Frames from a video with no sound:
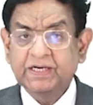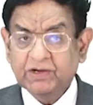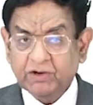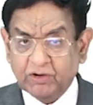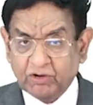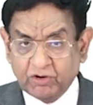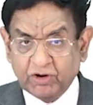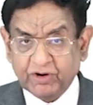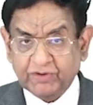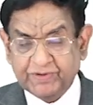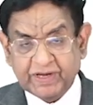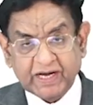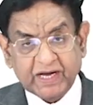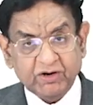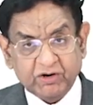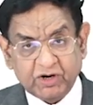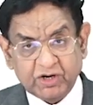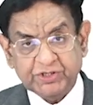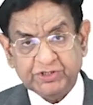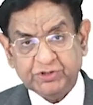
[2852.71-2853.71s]
or we are
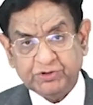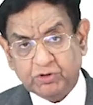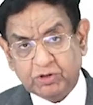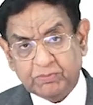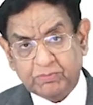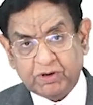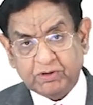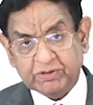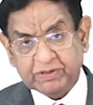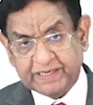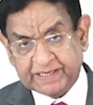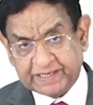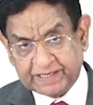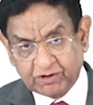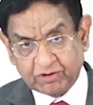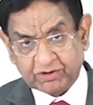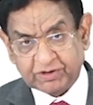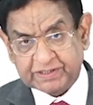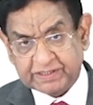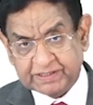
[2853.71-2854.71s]
not sure about the
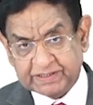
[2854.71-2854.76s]
etiology,